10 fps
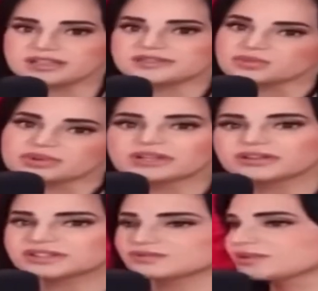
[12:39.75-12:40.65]
It's
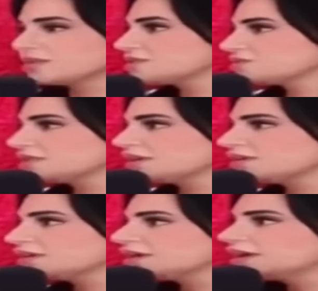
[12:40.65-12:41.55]
real, it's real, it's
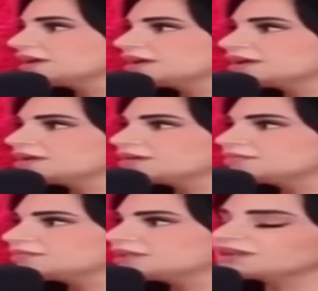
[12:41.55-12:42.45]
real.
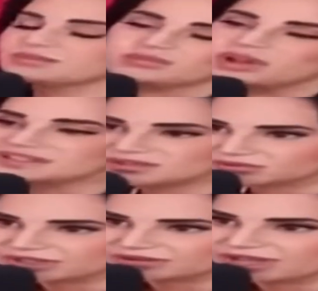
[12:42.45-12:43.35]
It wasn't
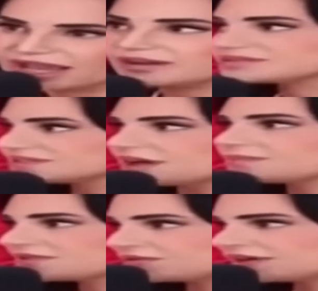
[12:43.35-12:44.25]
real. I was
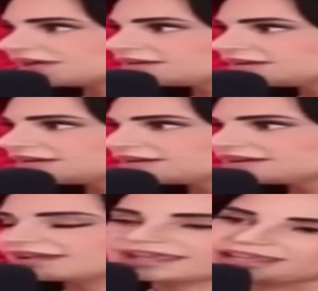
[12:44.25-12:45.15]
top three,
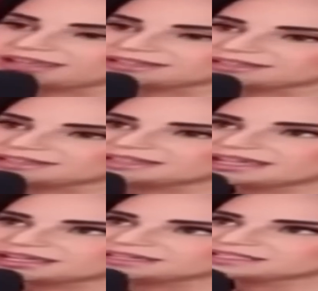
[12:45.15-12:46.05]
and he
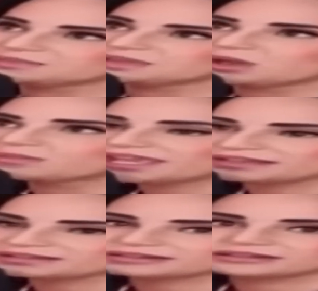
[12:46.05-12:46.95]
edited it to be all
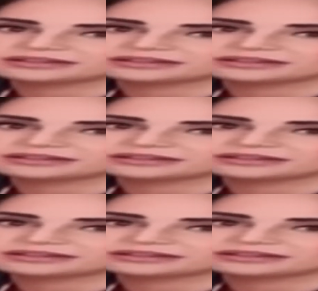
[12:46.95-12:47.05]
men.